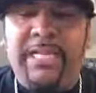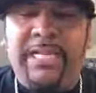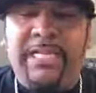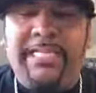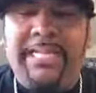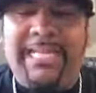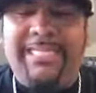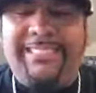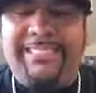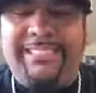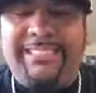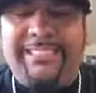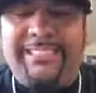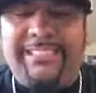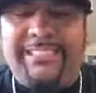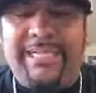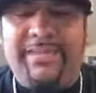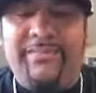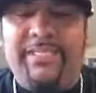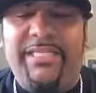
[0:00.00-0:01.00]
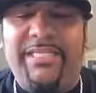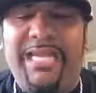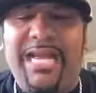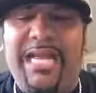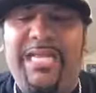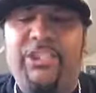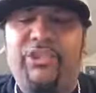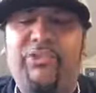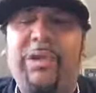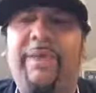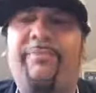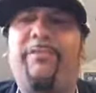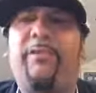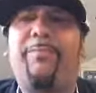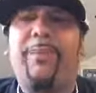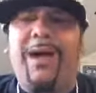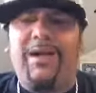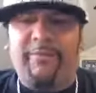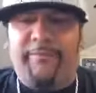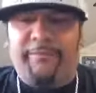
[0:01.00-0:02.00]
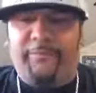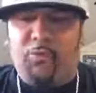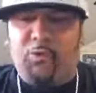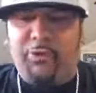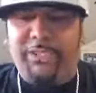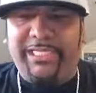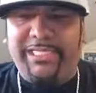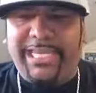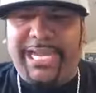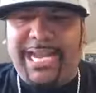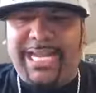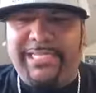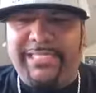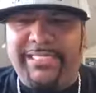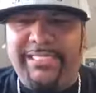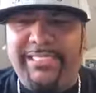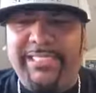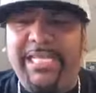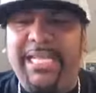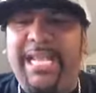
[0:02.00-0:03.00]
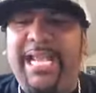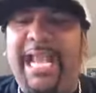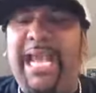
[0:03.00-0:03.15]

1979, drafted by the 49ers.